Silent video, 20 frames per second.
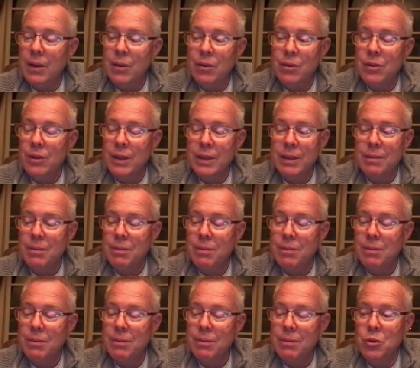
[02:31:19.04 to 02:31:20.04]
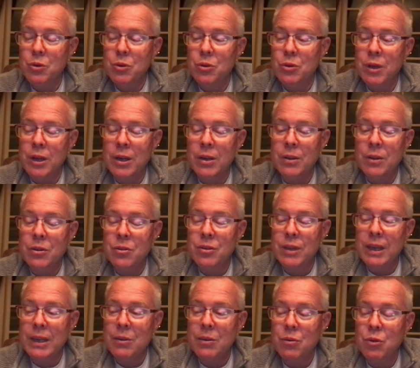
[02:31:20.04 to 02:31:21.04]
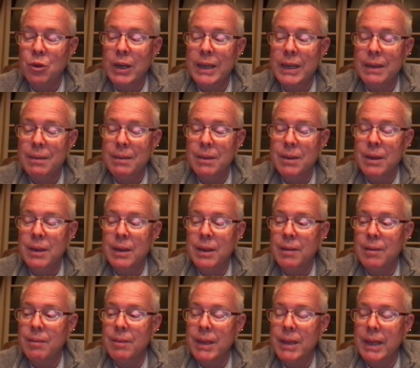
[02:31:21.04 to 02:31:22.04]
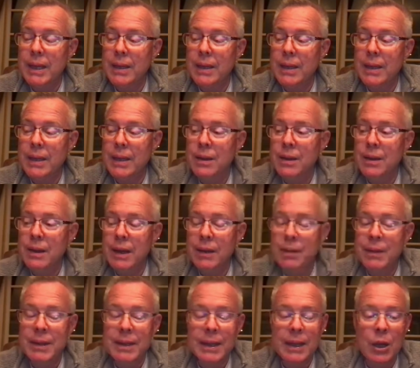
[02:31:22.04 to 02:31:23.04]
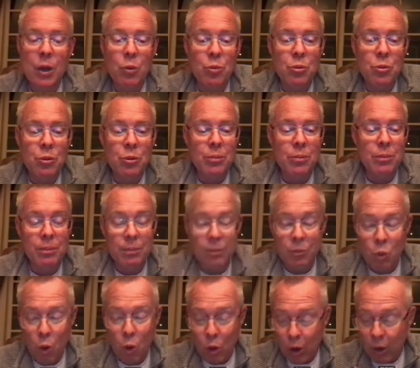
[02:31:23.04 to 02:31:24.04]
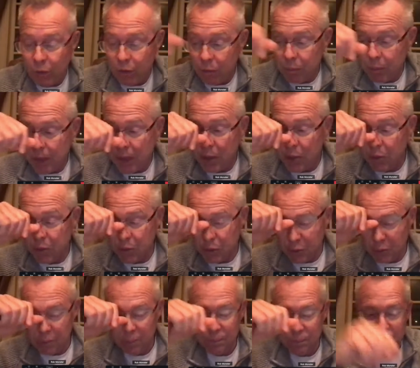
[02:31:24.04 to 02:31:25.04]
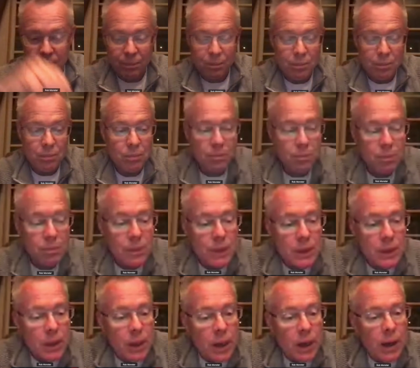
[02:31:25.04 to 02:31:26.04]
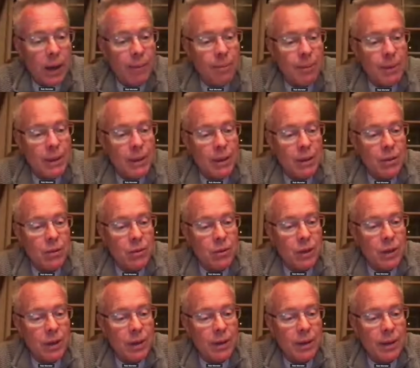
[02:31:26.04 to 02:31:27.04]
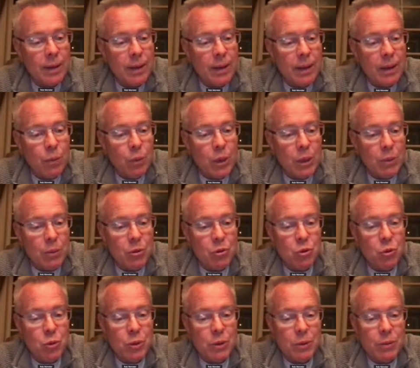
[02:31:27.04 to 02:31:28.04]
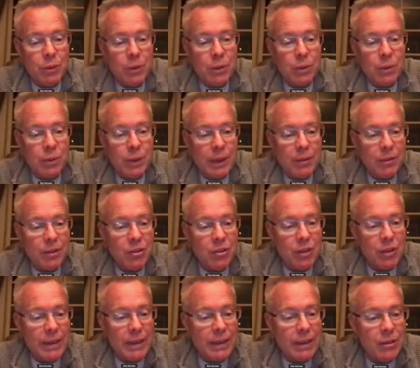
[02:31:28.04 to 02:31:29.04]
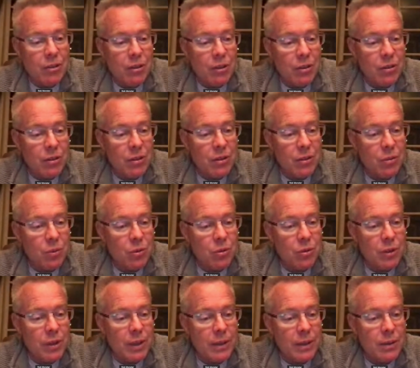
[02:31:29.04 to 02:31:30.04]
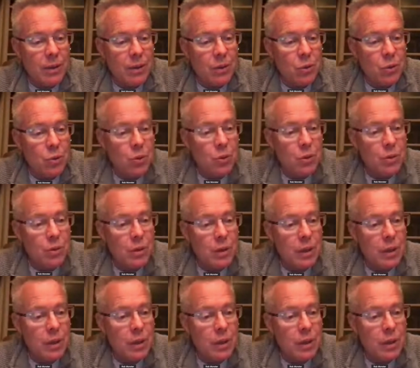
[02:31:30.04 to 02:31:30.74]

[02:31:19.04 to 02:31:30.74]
was like, dude, you're not on the side of right. I think I helped him walk off the battlefield because what he was doing with like vigilante justice was like not cool.